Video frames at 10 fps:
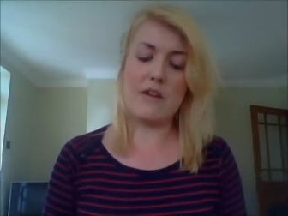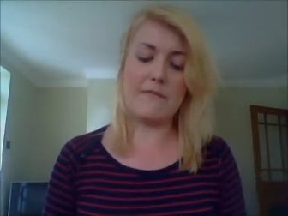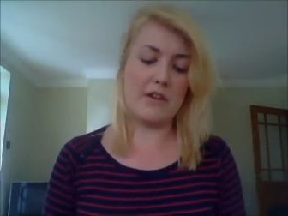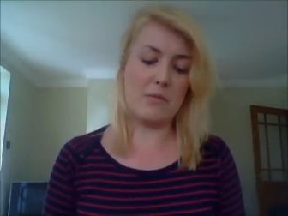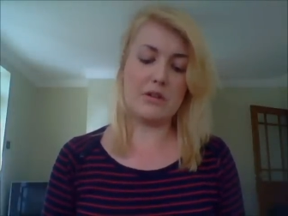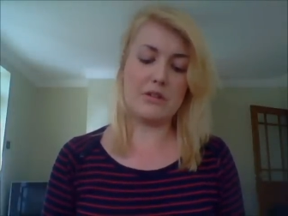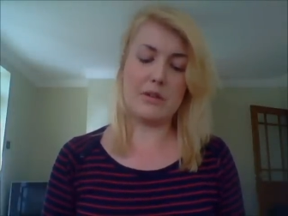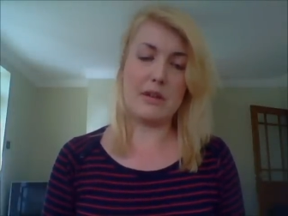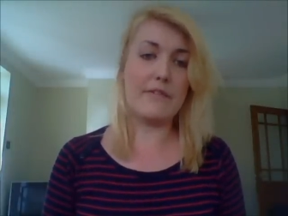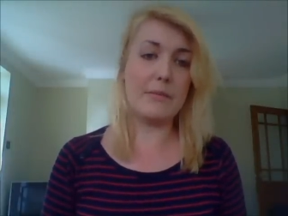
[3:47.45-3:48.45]
if you want to
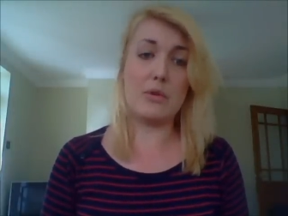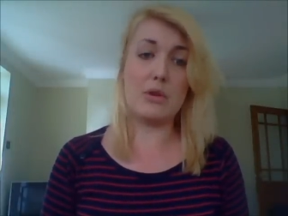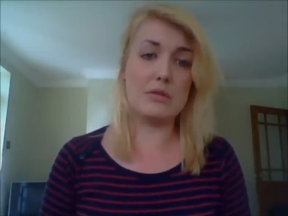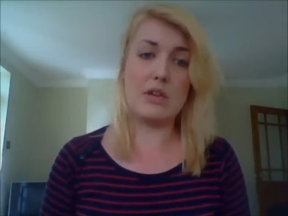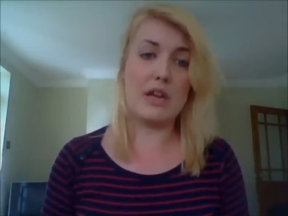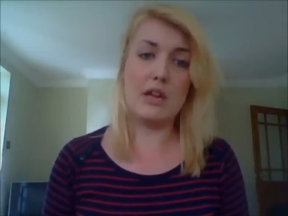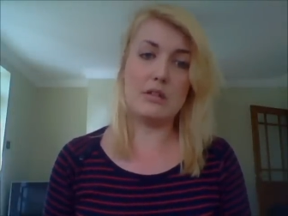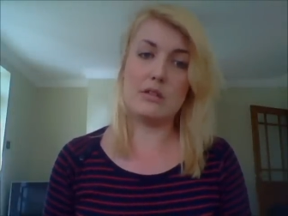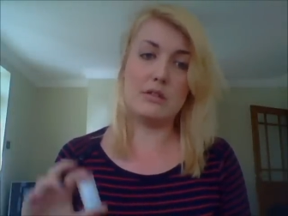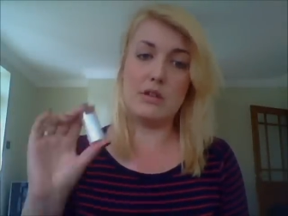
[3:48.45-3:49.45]
have a bronzer,
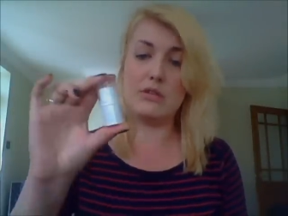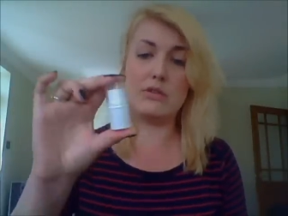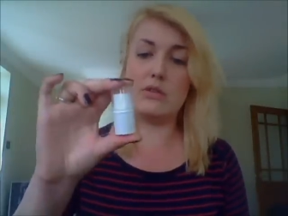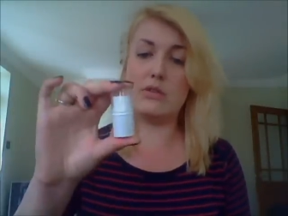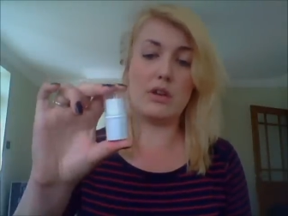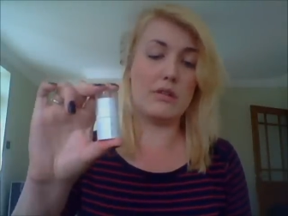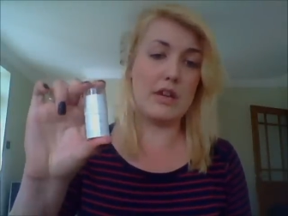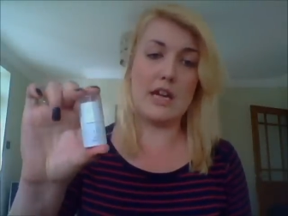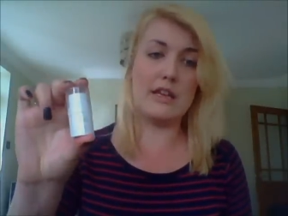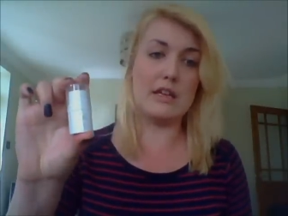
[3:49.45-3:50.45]
don't
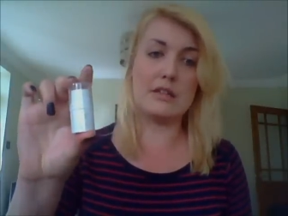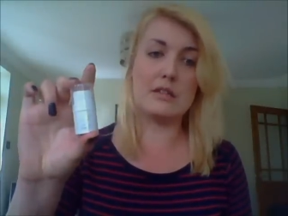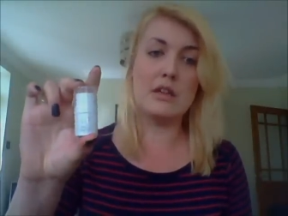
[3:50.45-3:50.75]
get this.